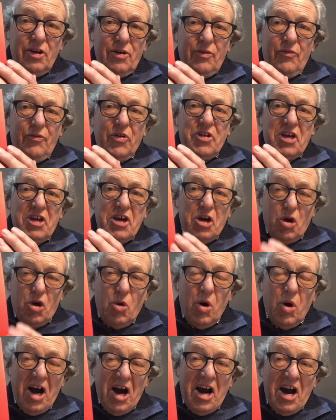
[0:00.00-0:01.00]
for the
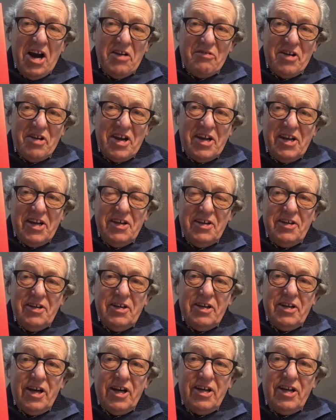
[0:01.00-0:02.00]
inquiry
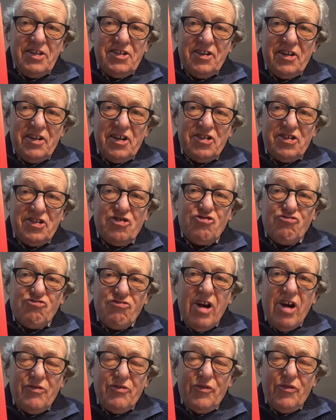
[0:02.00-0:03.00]
into this
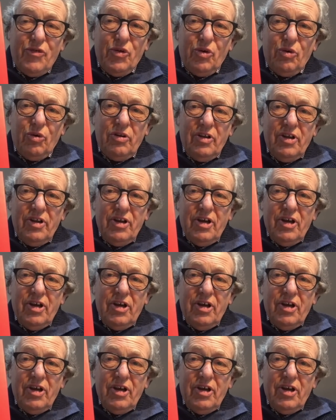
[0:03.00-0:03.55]
dreadful